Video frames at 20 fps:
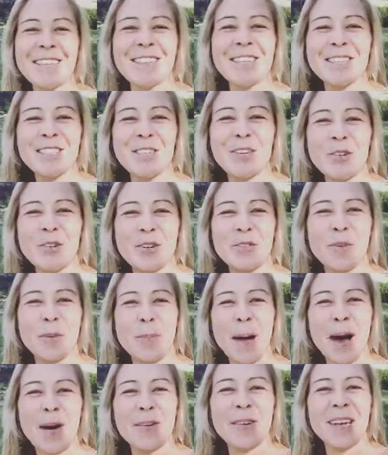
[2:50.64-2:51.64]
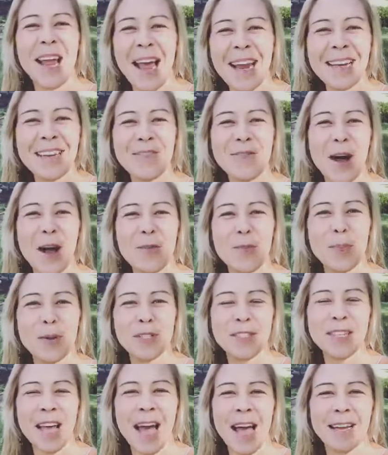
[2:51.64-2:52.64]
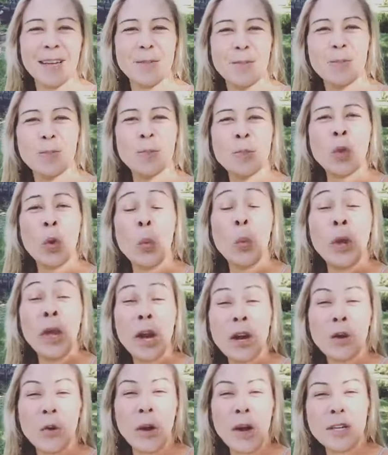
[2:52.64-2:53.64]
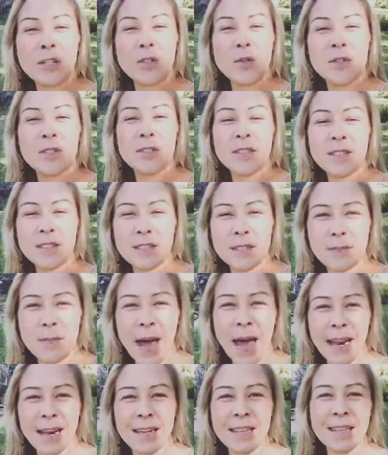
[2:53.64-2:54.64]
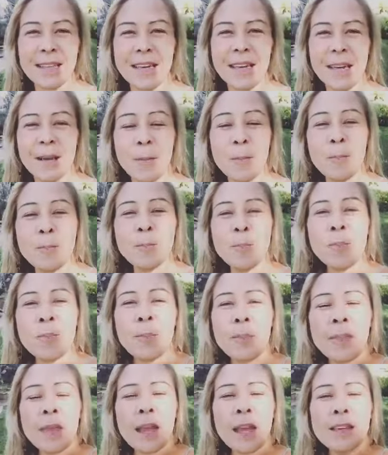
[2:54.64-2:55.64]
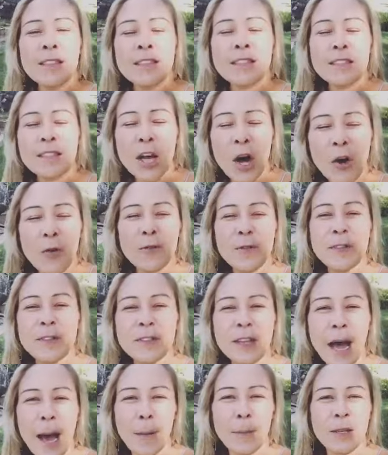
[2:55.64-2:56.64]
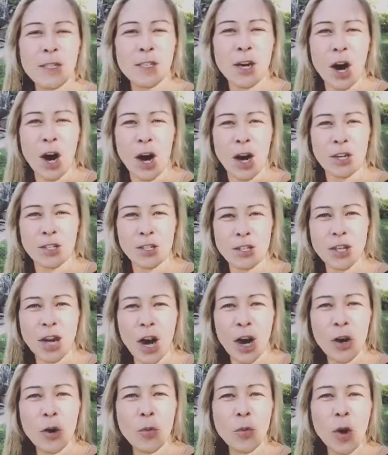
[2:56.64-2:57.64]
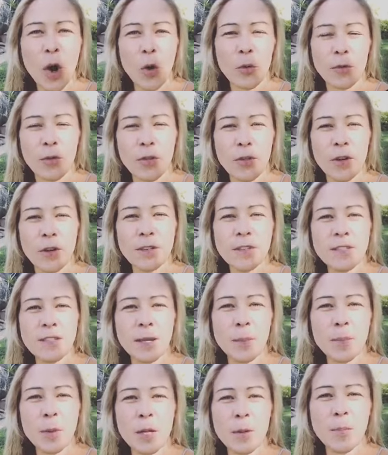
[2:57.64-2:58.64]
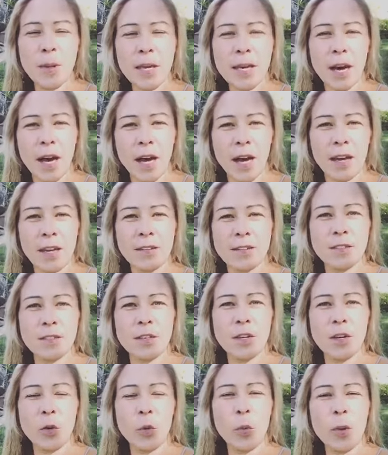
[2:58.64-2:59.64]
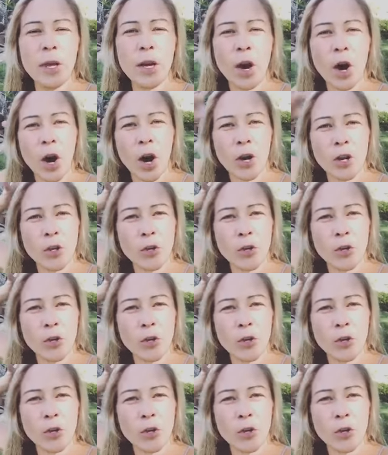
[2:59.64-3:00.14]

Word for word: to the tune of about 95%, we are going to systematically self sabotage our growth simply because we are